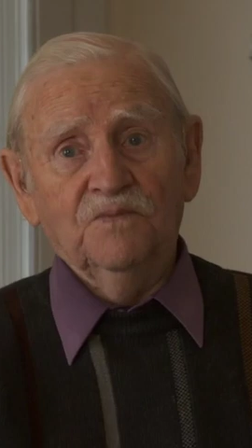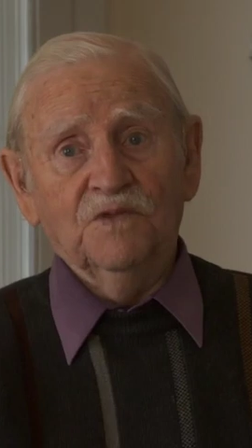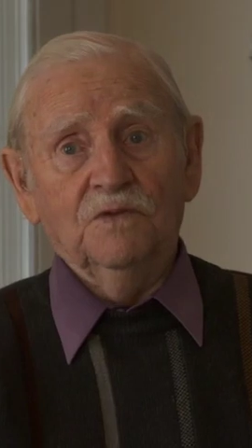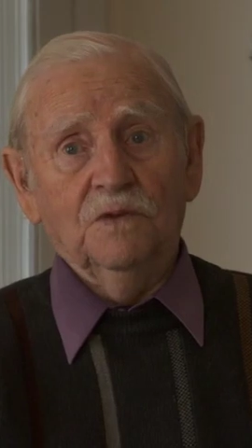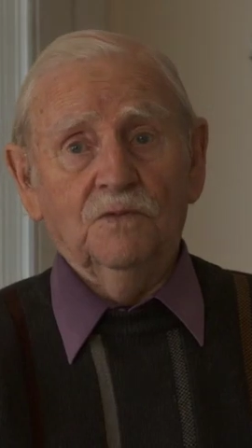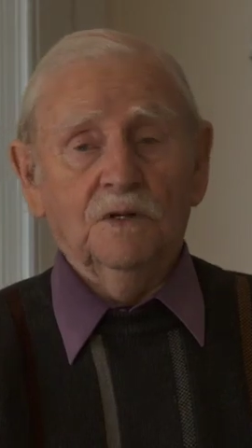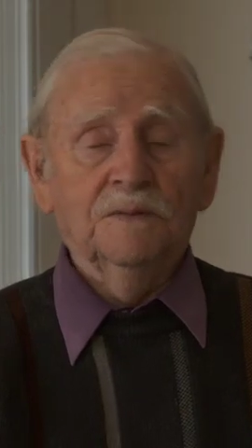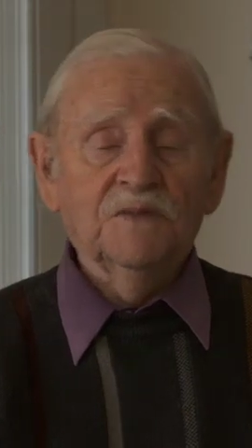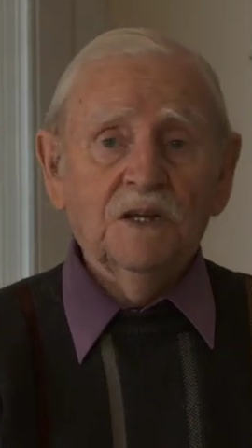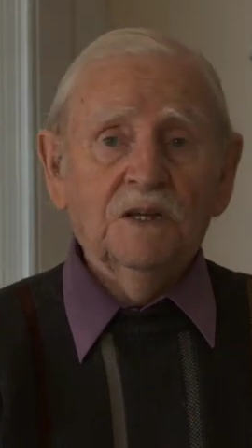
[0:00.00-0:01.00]
And
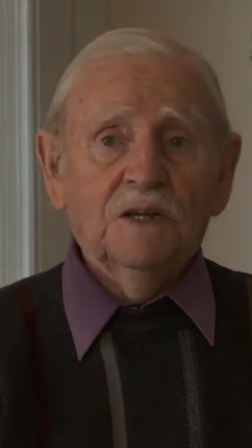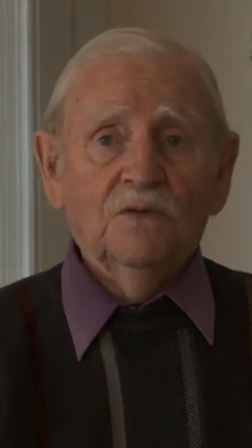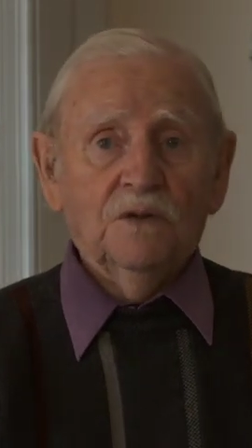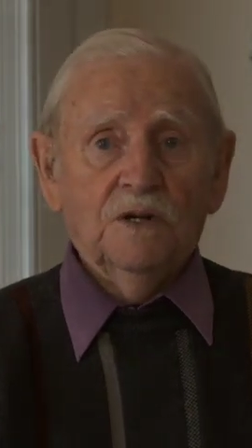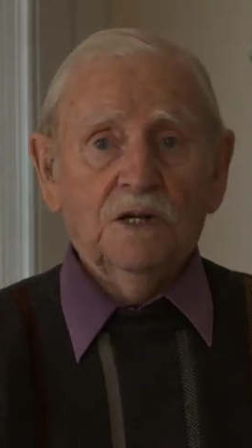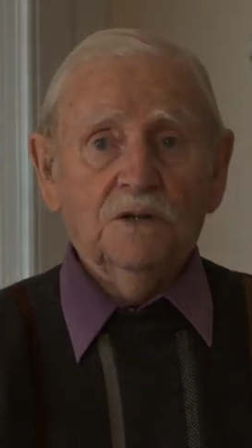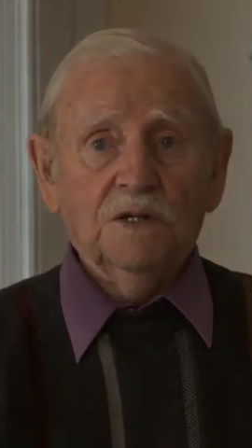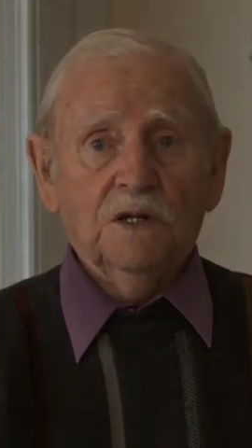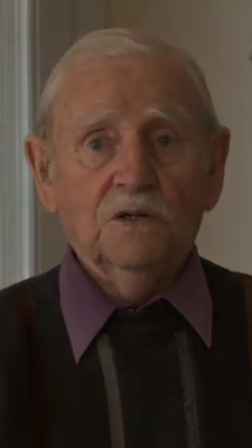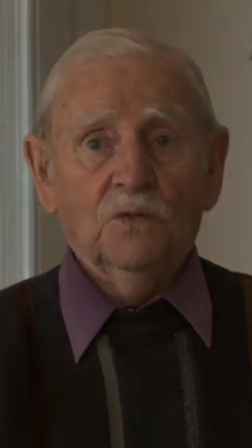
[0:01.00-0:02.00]
we had just
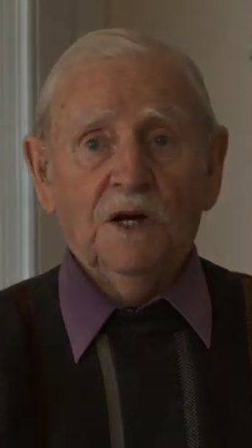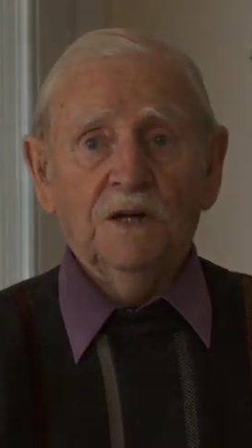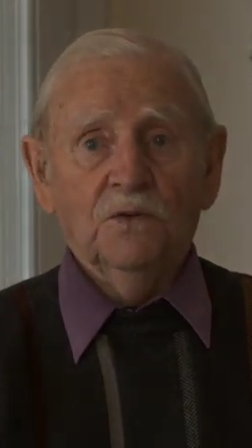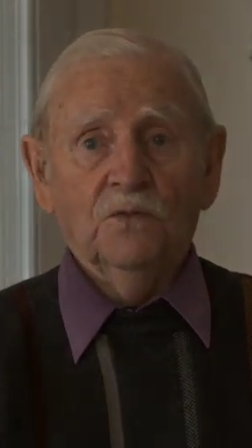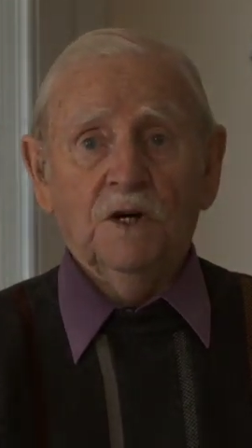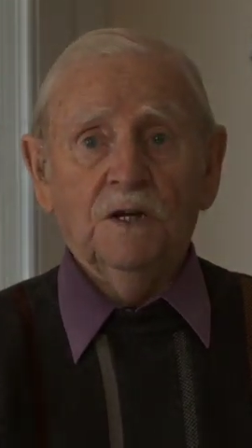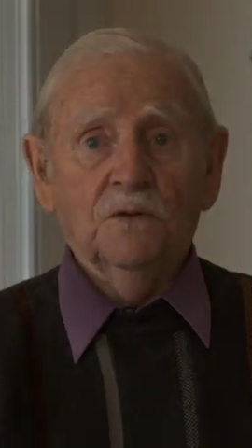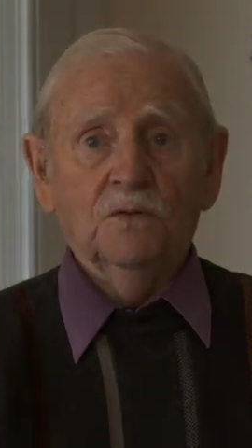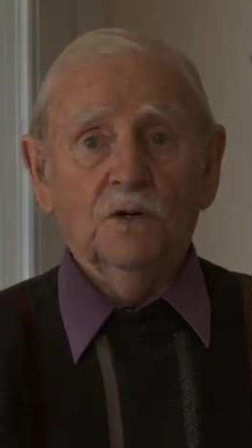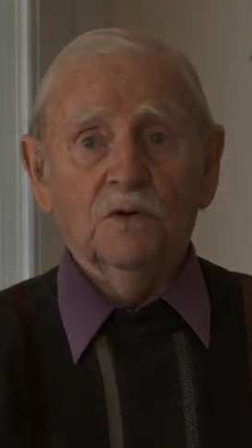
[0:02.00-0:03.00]
had to wait and wait
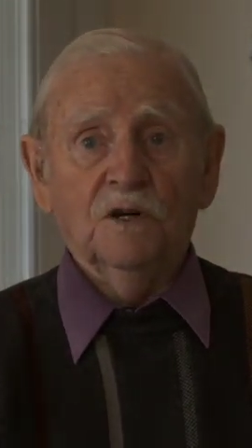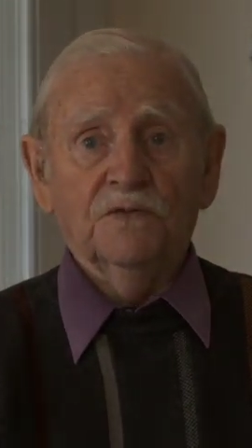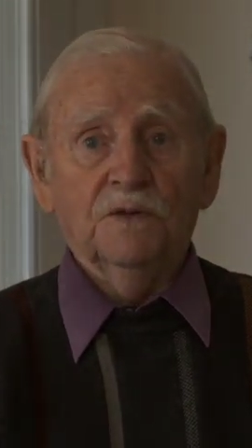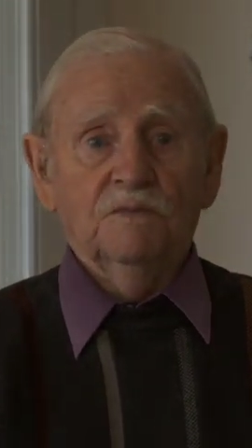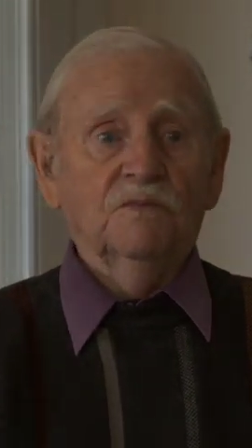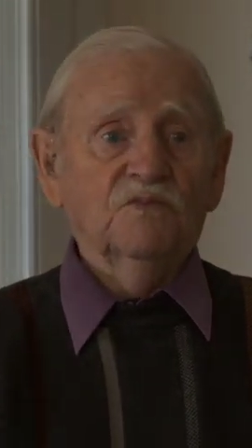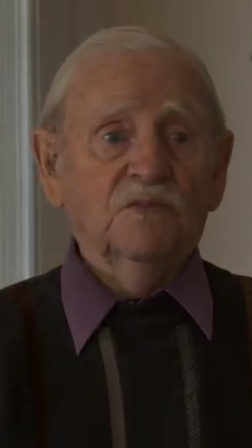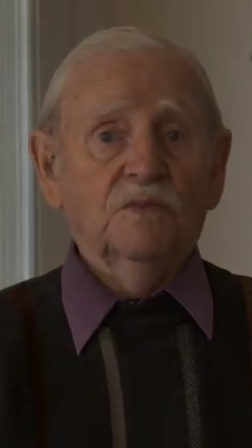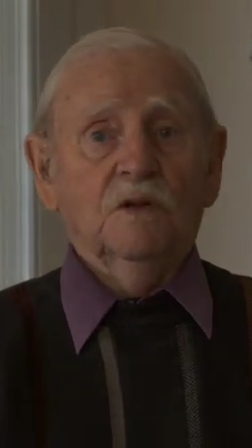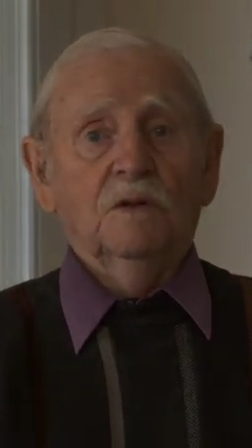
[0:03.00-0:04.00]
and we were offered
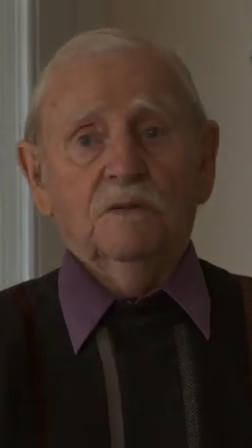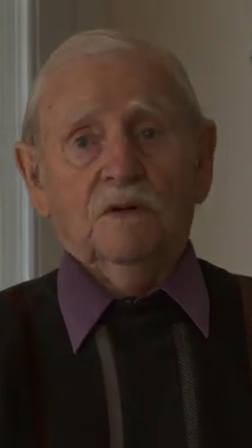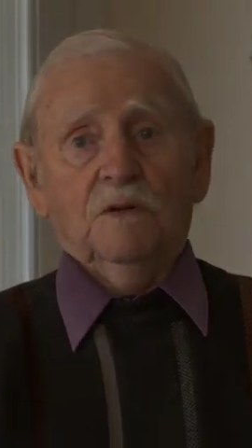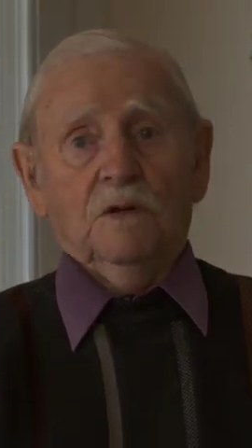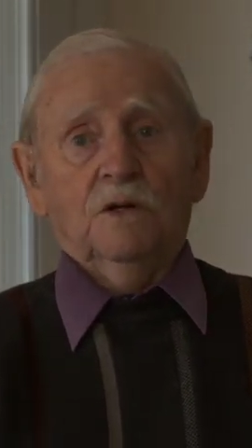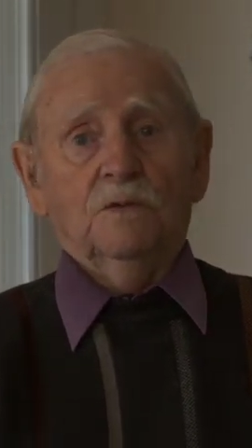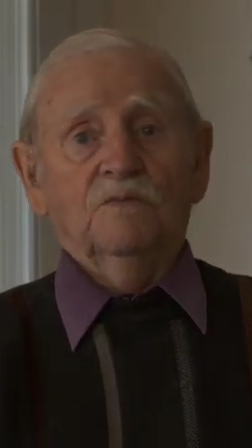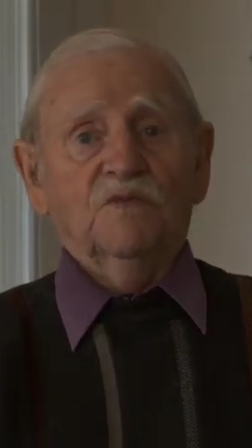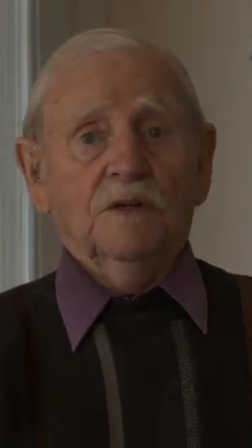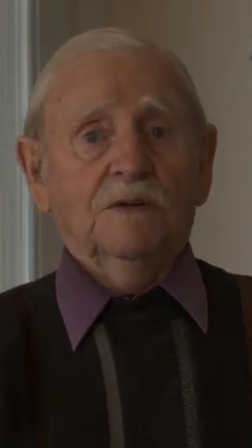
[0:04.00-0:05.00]

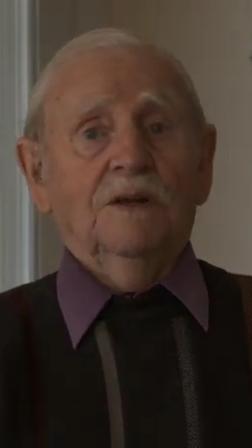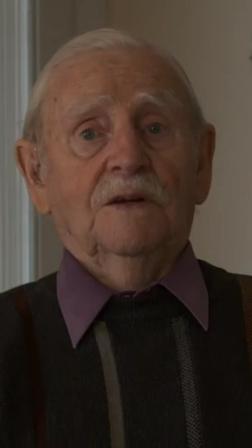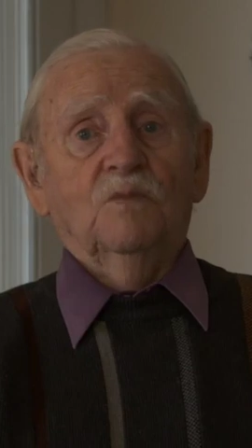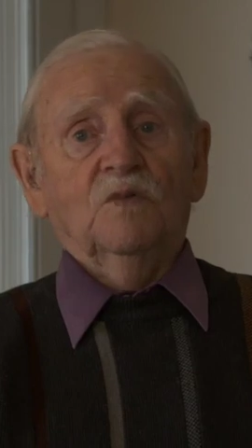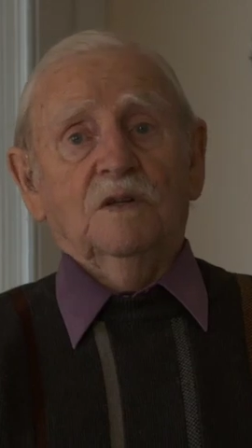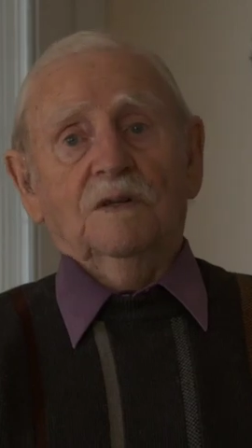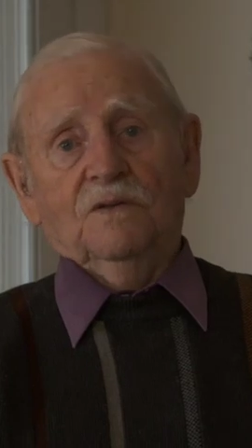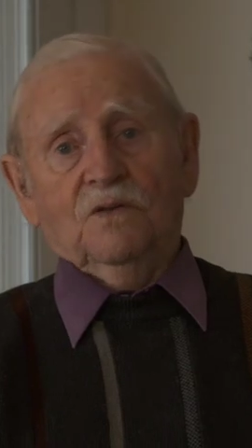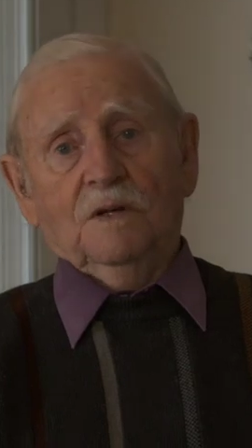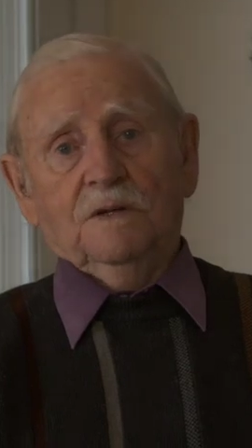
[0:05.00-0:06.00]

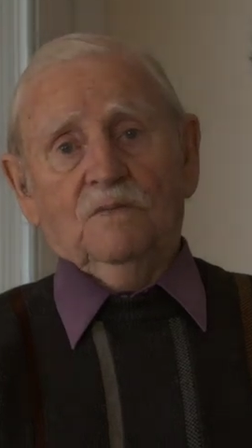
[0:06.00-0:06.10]
uh,